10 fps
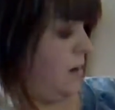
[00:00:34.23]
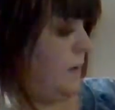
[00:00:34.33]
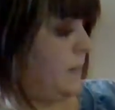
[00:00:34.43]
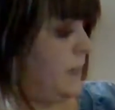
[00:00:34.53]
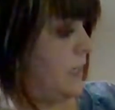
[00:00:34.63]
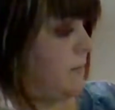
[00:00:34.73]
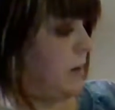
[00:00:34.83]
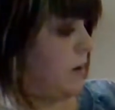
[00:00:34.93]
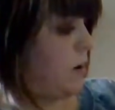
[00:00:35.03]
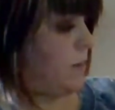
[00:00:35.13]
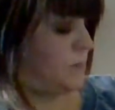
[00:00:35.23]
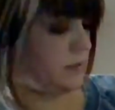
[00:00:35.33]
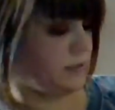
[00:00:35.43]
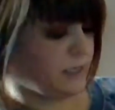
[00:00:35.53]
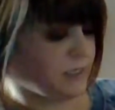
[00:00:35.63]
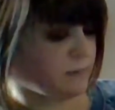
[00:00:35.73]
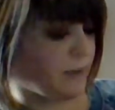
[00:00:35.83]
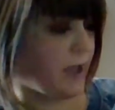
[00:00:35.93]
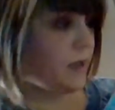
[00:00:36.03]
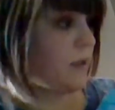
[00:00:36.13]
Ladybug hopped onto his
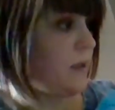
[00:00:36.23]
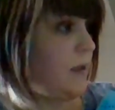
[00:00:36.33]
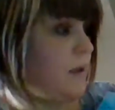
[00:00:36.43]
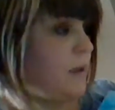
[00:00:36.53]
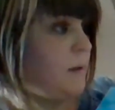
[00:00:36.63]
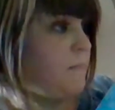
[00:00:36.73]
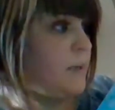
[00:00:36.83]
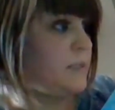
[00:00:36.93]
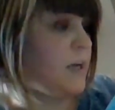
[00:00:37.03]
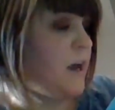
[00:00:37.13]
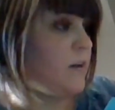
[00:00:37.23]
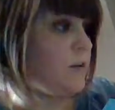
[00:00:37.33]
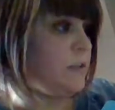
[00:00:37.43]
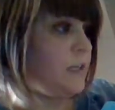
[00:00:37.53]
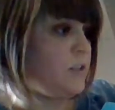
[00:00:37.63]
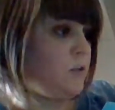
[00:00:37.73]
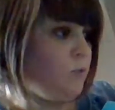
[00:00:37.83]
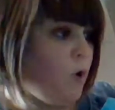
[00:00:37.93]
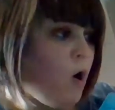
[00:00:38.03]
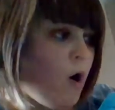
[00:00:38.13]
back. But Tiger liked to
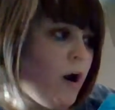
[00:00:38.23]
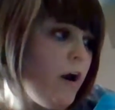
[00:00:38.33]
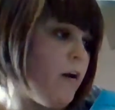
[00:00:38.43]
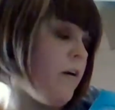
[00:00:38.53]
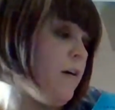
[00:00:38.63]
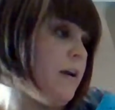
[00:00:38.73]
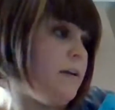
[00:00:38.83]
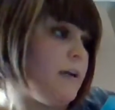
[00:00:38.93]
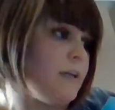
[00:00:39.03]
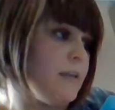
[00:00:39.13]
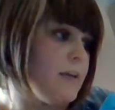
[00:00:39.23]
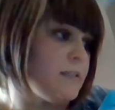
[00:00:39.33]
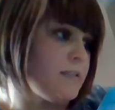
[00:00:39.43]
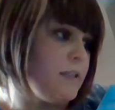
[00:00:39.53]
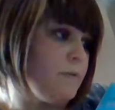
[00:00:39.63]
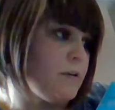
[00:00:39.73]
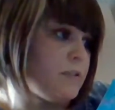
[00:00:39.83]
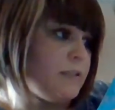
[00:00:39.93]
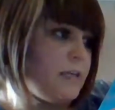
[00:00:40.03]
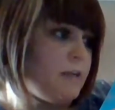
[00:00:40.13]
roar. I can't sleep here,
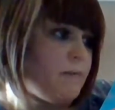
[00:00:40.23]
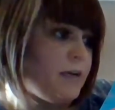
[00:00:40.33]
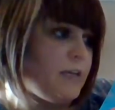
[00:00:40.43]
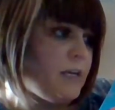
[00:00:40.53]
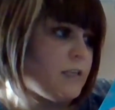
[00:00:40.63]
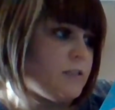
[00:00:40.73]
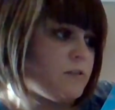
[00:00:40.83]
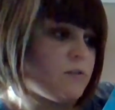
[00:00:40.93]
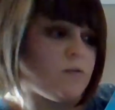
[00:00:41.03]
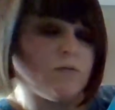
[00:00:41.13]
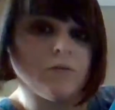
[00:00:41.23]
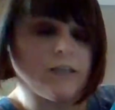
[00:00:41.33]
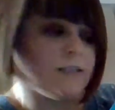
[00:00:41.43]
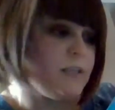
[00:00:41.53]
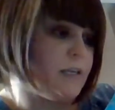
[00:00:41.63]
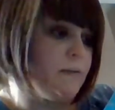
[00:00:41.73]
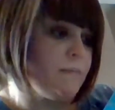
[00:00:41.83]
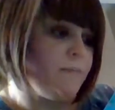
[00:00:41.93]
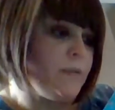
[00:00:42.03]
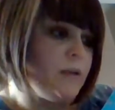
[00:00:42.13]
said Ladybug. It's too noisy.
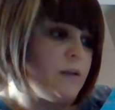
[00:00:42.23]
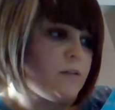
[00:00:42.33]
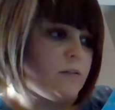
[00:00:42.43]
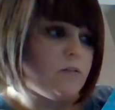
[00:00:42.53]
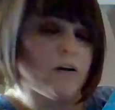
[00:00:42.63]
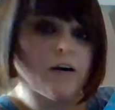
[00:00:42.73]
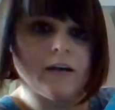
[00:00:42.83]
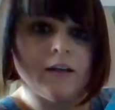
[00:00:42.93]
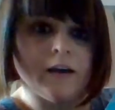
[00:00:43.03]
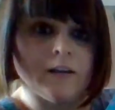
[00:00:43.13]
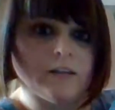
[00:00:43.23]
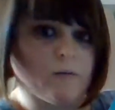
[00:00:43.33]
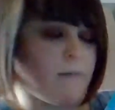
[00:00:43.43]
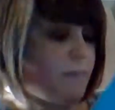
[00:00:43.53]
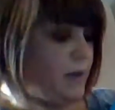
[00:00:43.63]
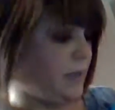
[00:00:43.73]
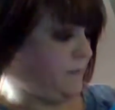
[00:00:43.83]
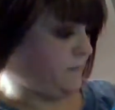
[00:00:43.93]
So Crocodile swam by.